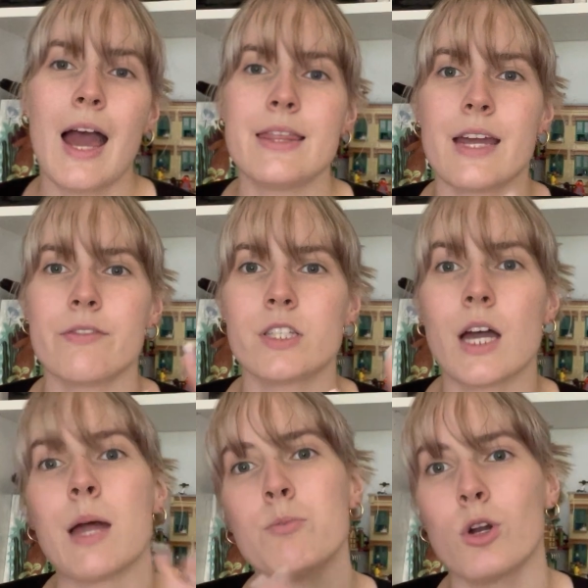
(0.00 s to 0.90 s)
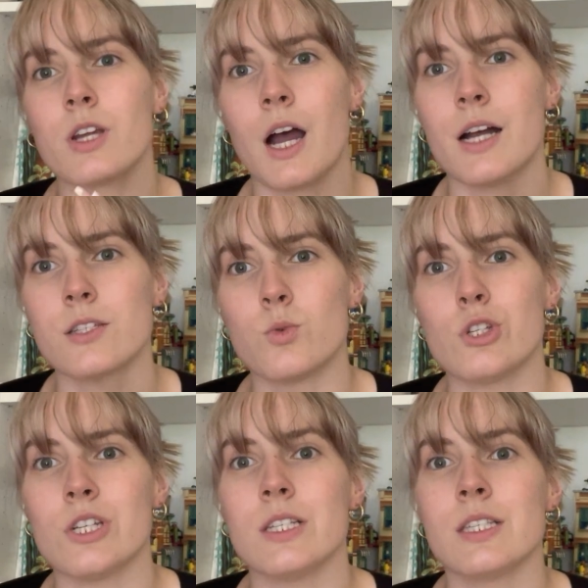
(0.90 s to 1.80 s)
and they have a side podcast
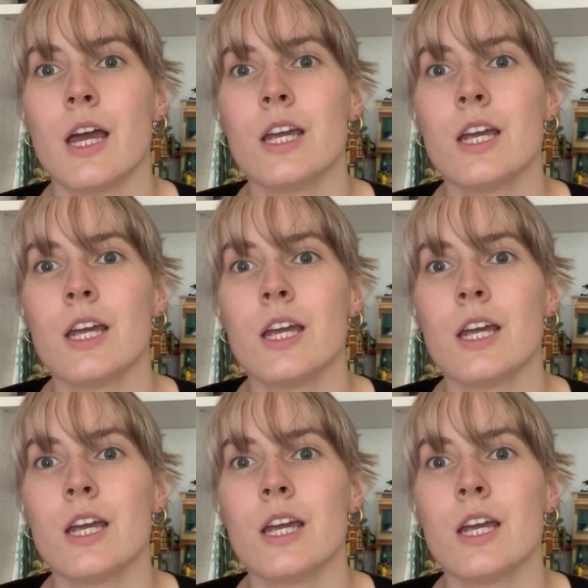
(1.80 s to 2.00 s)
which is